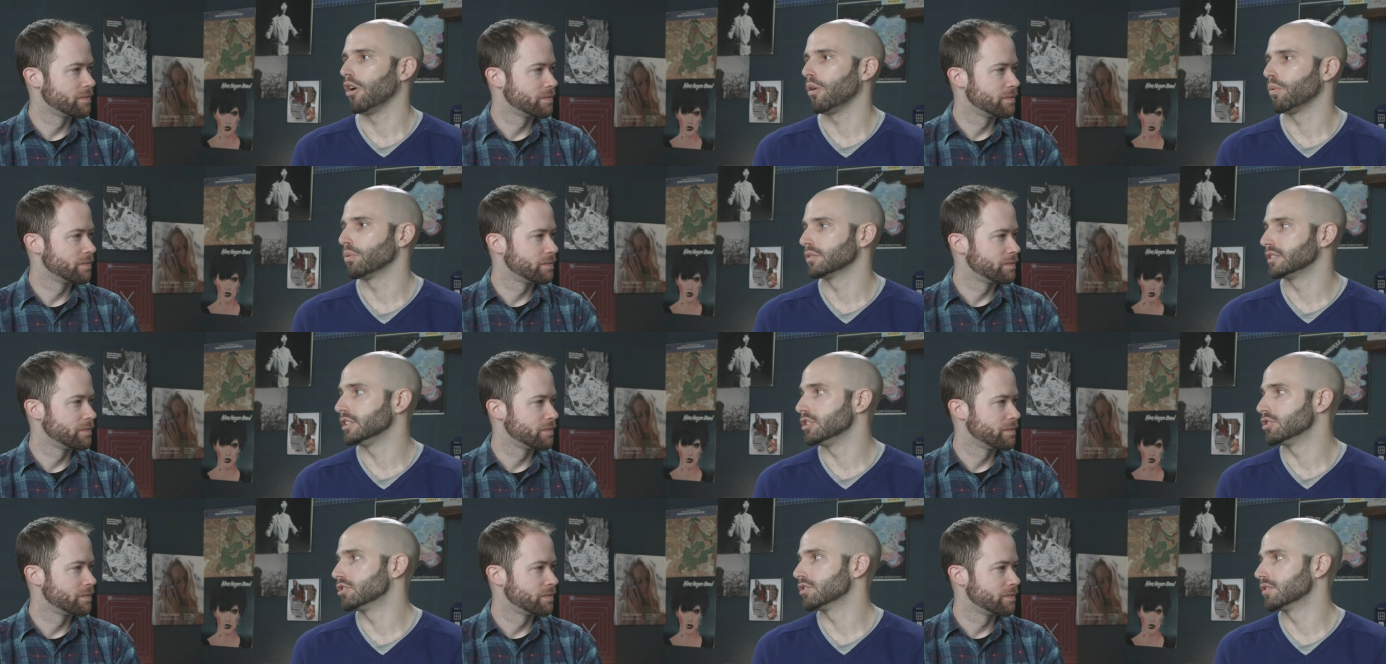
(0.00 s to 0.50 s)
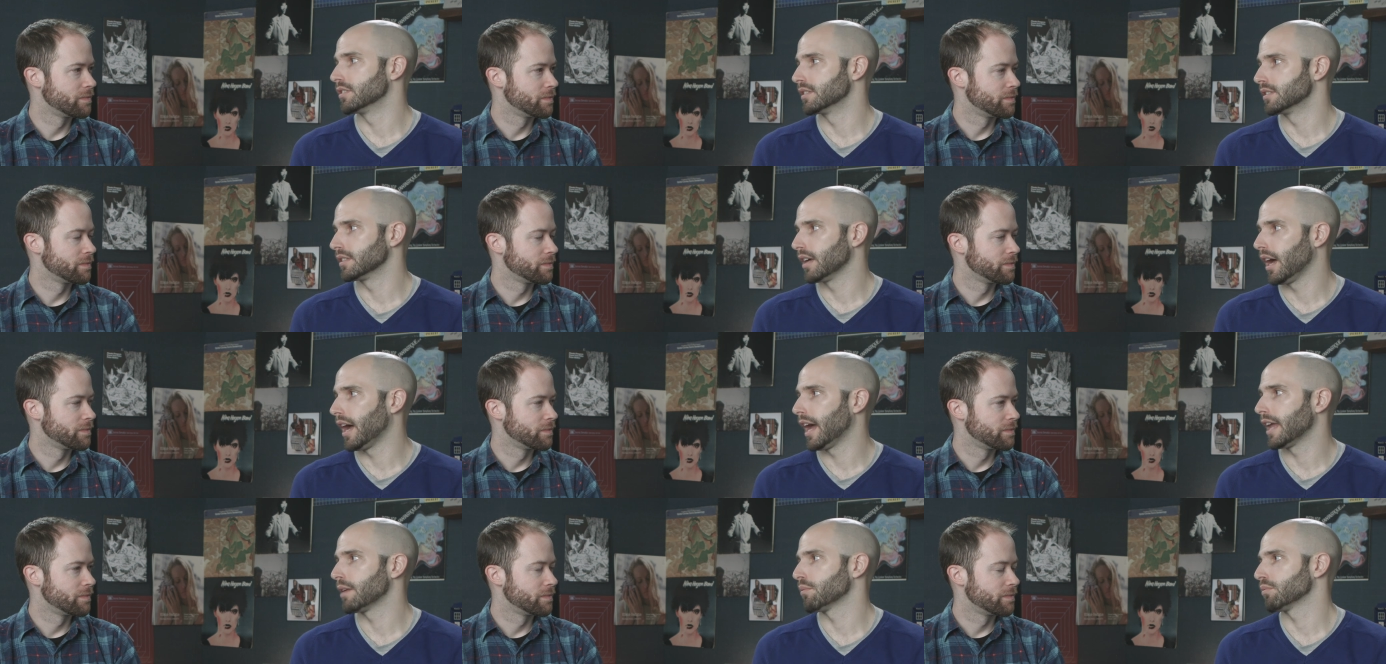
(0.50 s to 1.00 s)
Speaker 1: oh, we'll teach you
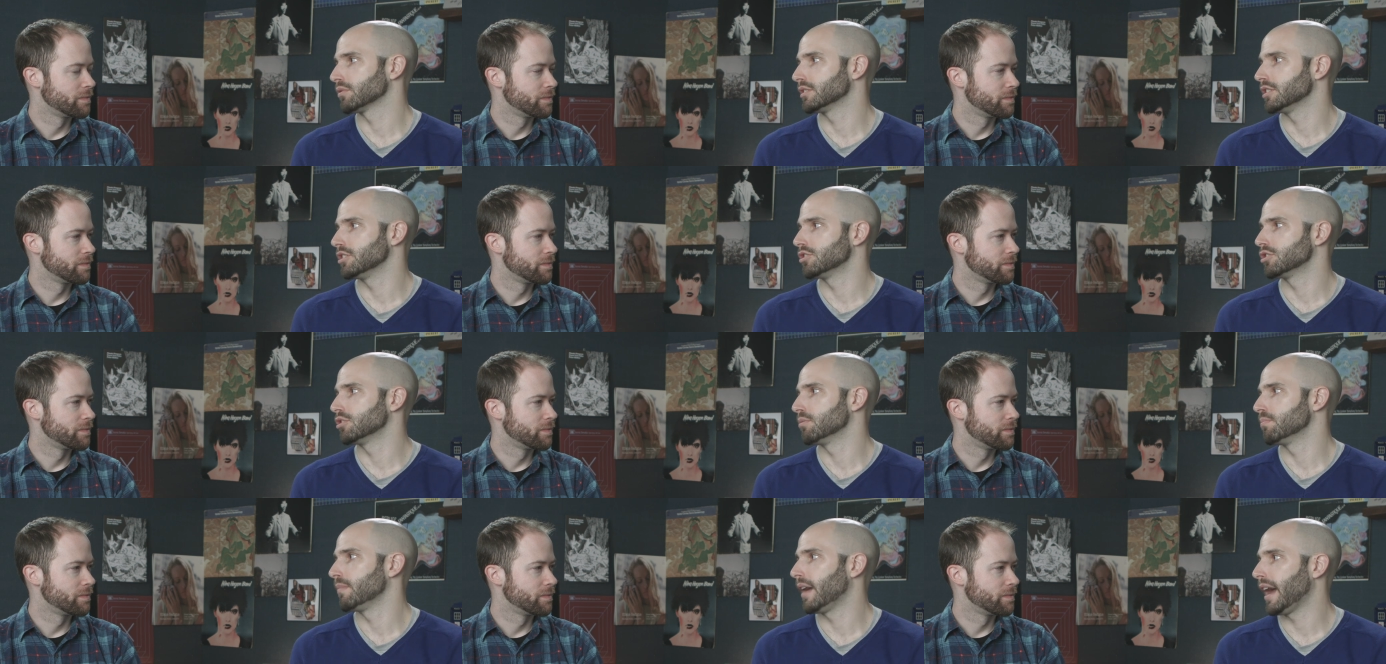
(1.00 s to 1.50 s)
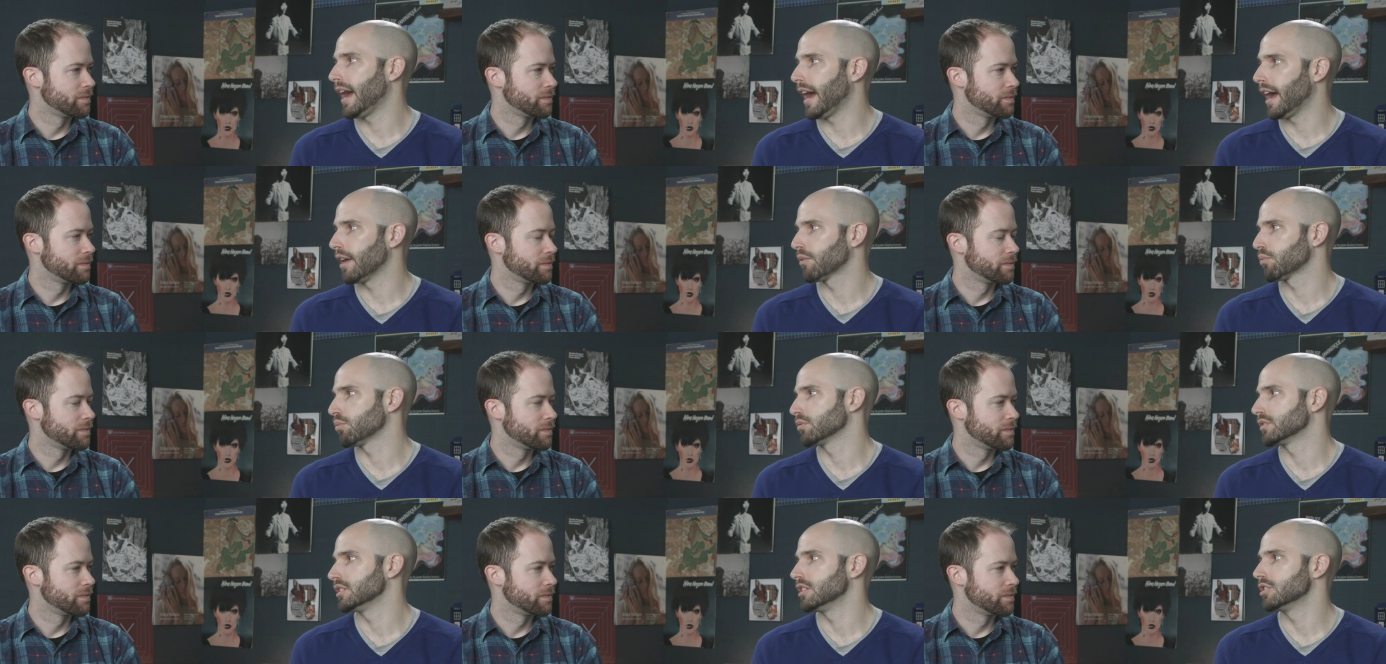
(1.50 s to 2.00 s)
design, we'll teach you
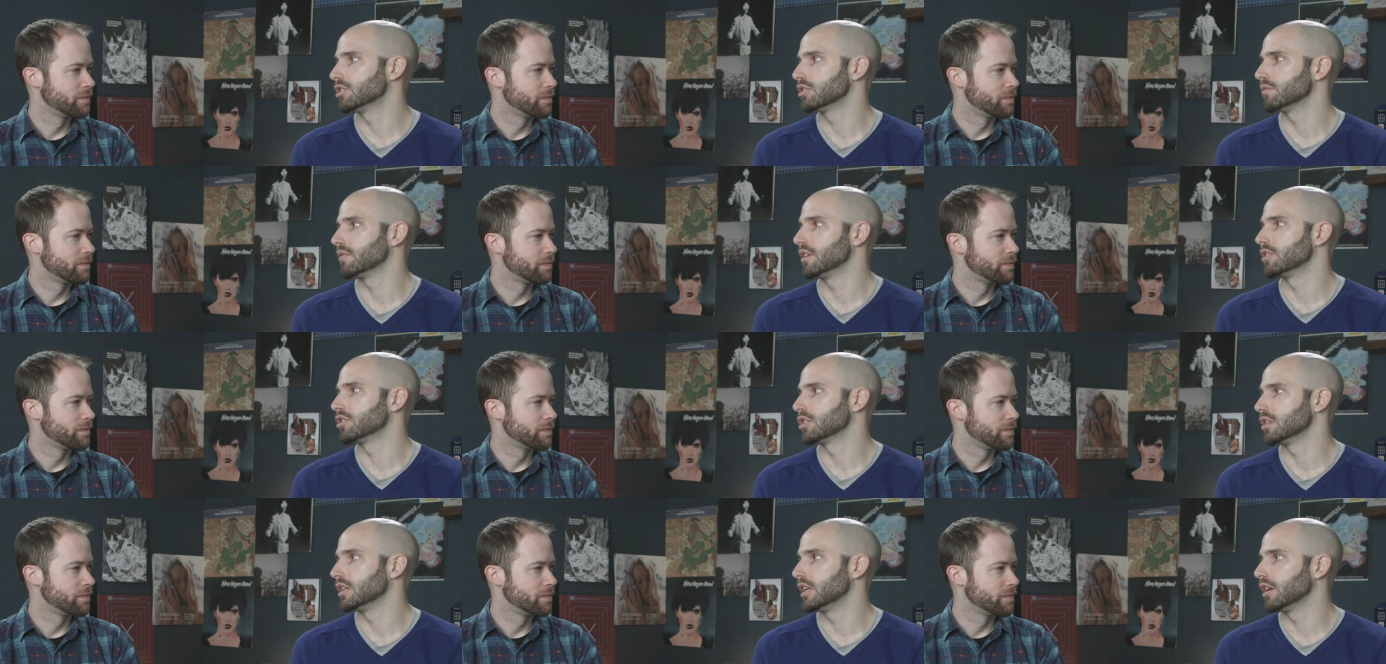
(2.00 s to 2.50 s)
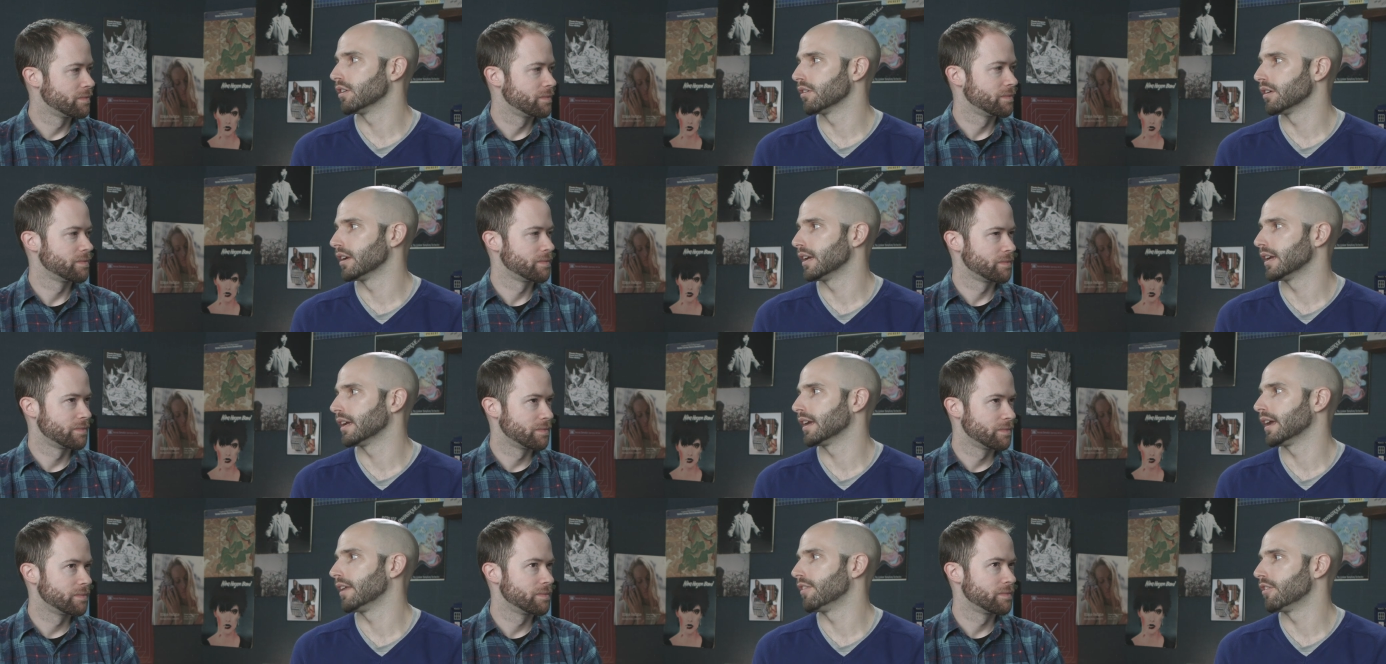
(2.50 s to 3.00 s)
math, we'll teach you engineering.